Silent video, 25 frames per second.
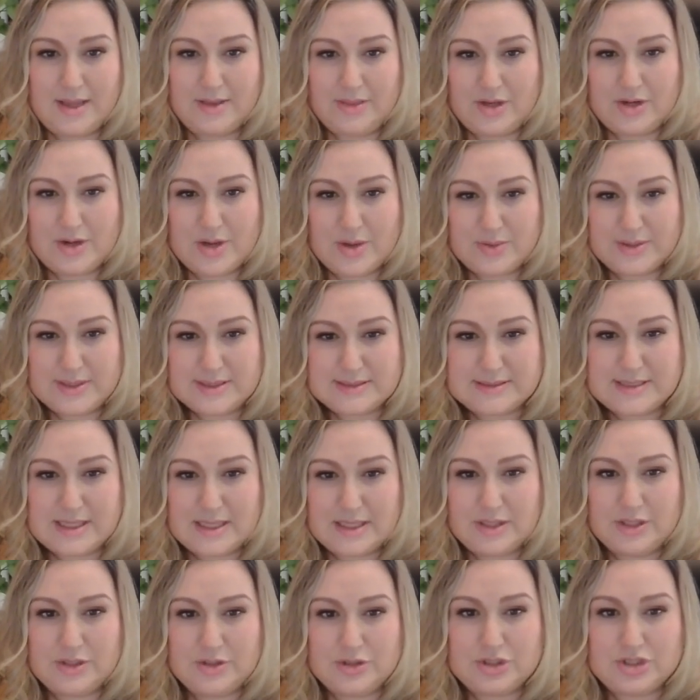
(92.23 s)
the notice
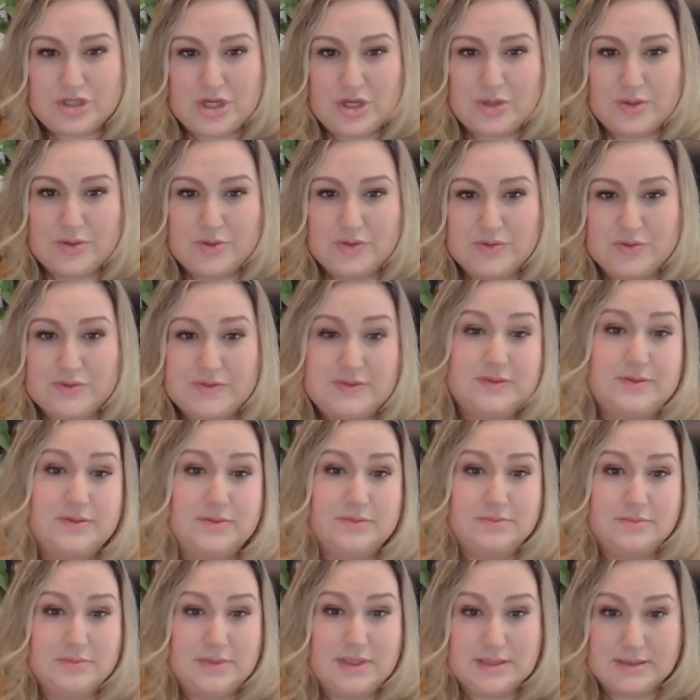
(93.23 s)
that you chose
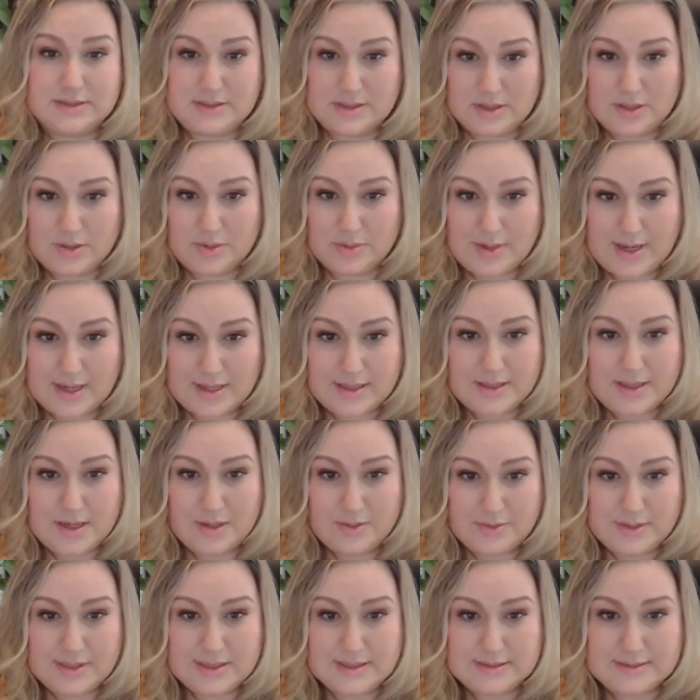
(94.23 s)
is the correct
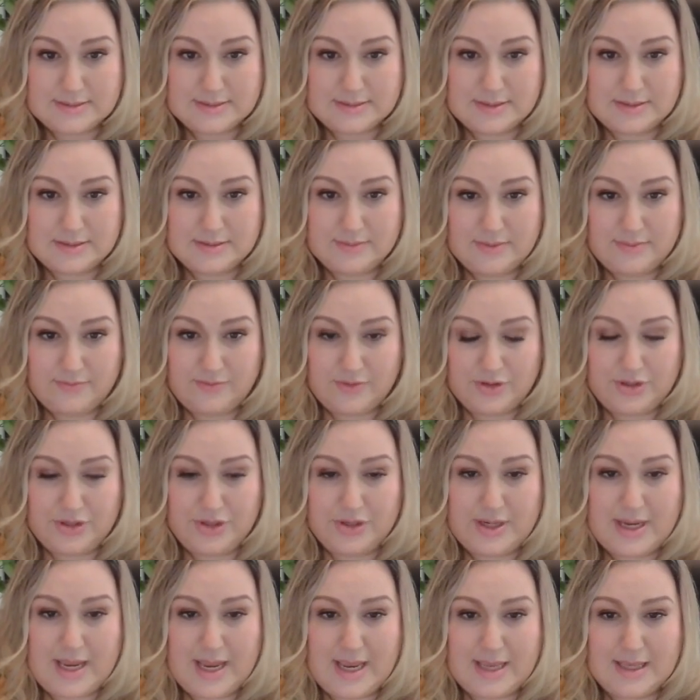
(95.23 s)
notice for
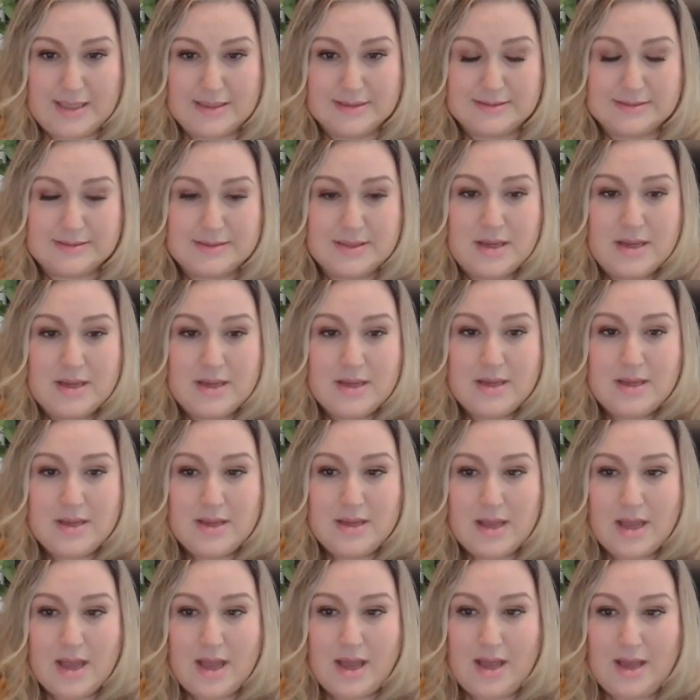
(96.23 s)
your case,
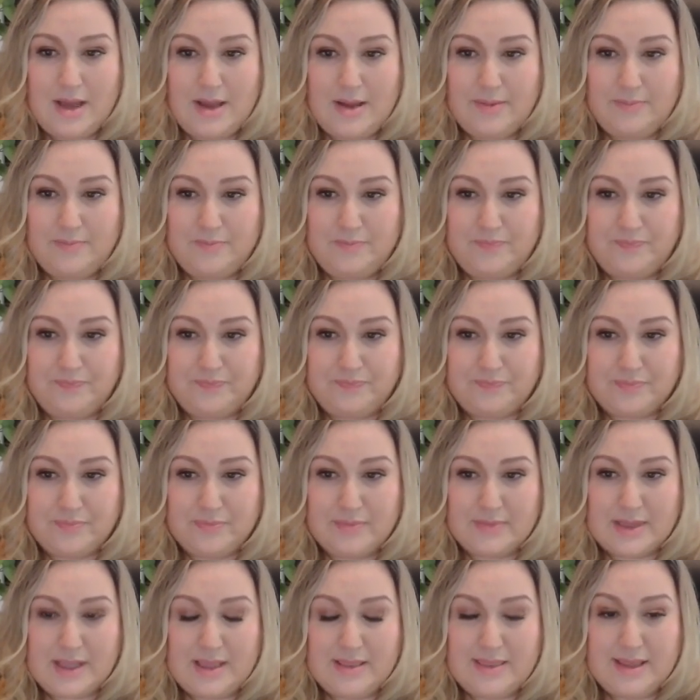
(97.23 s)

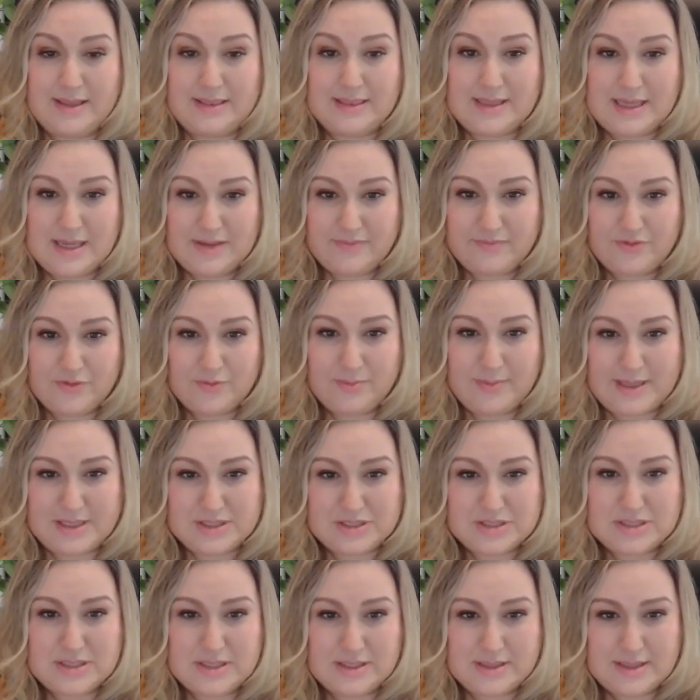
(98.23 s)
that the
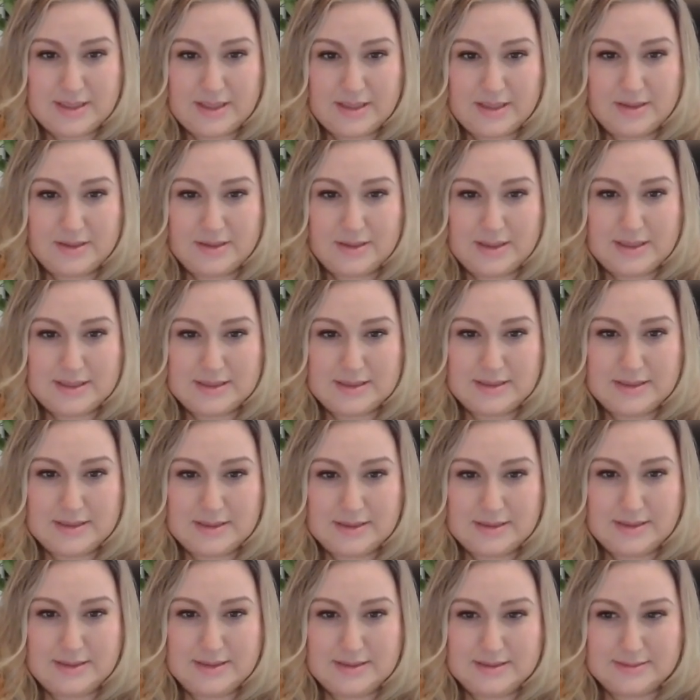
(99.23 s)
information in there
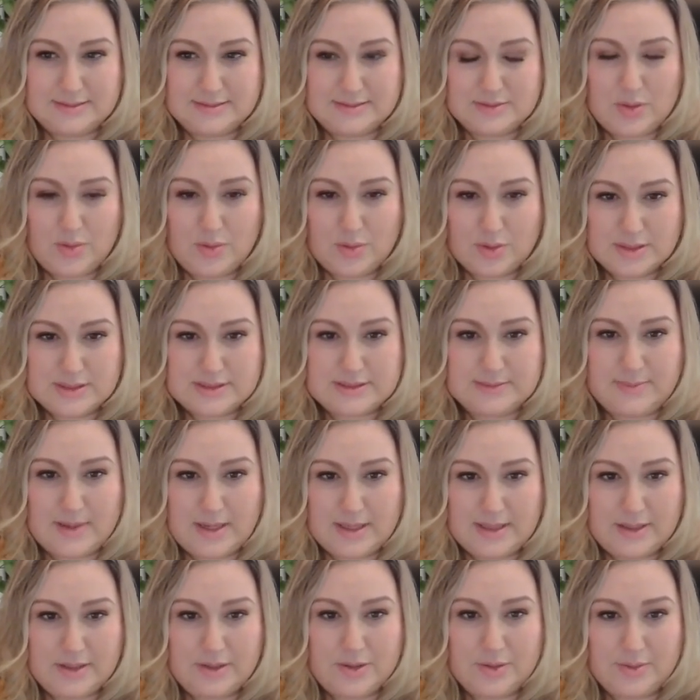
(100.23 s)
is
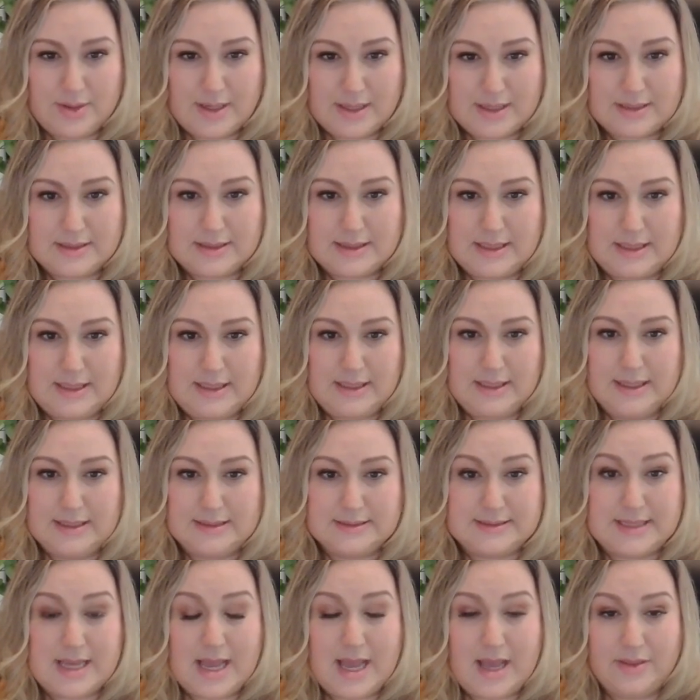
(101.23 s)
corresponding correctly
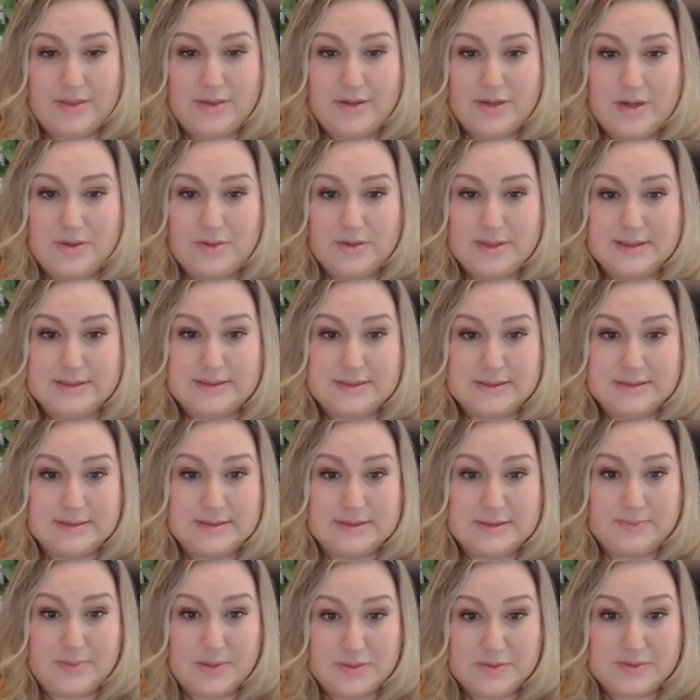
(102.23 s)
as to how the notice
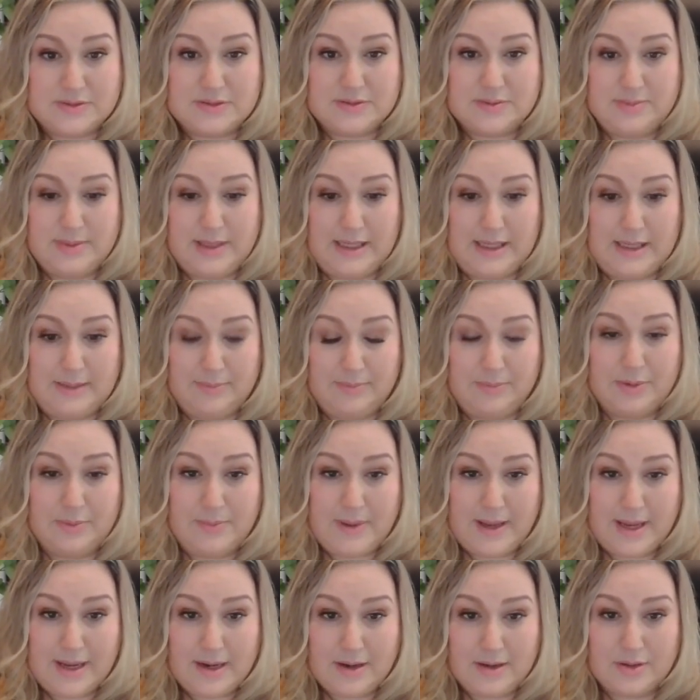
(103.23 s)
is supposed to be
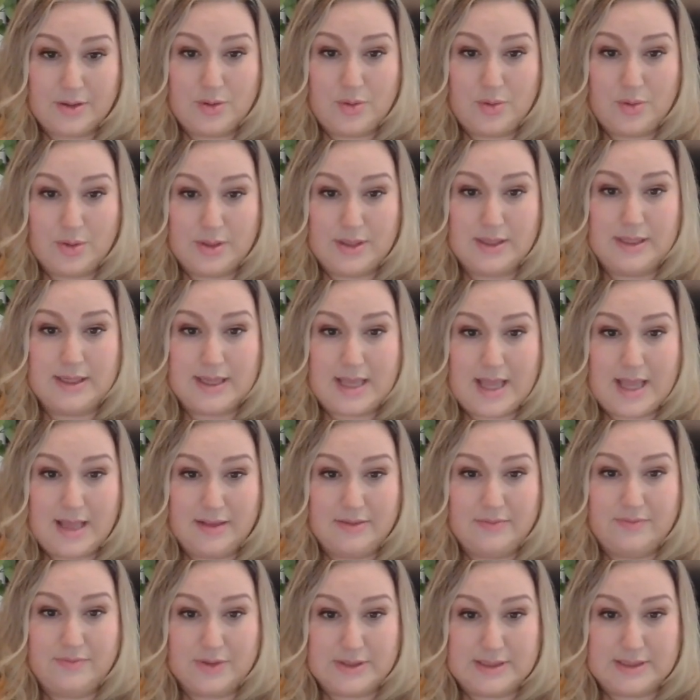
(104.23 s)
prepared according to
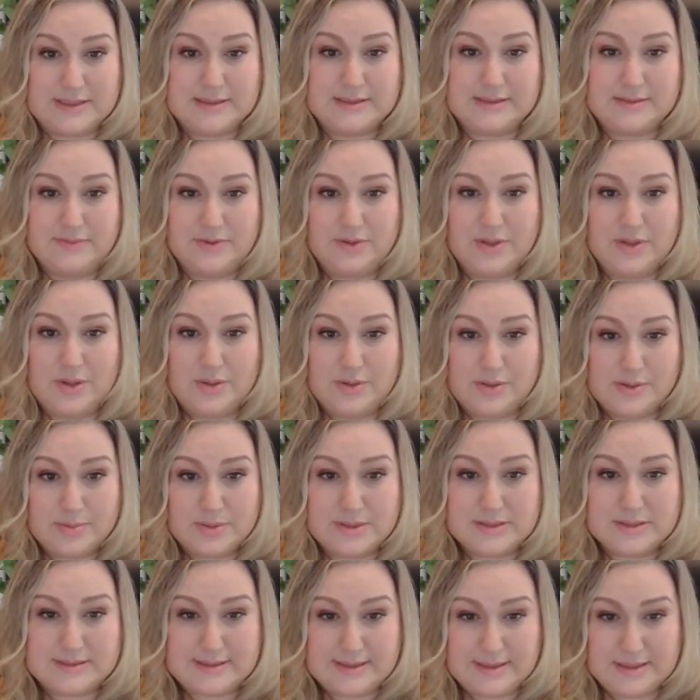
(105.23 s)
California Civil Code of
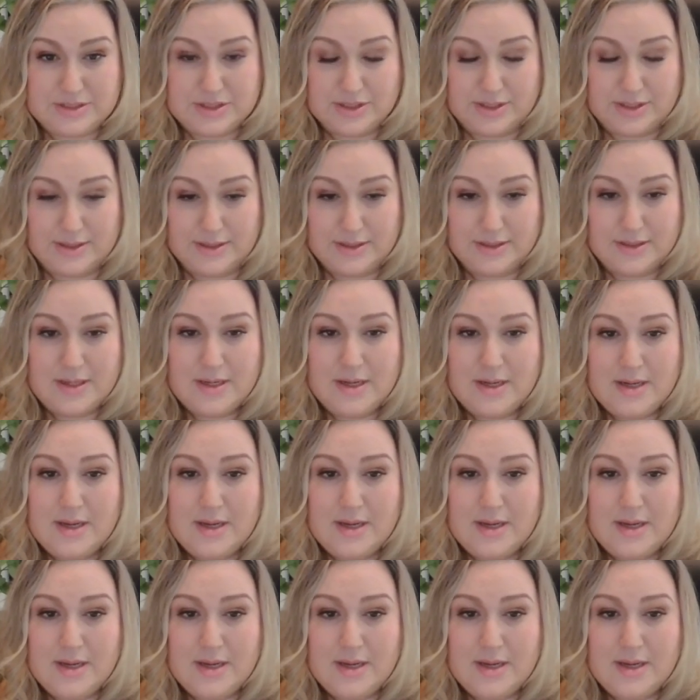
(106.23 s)
Procedure.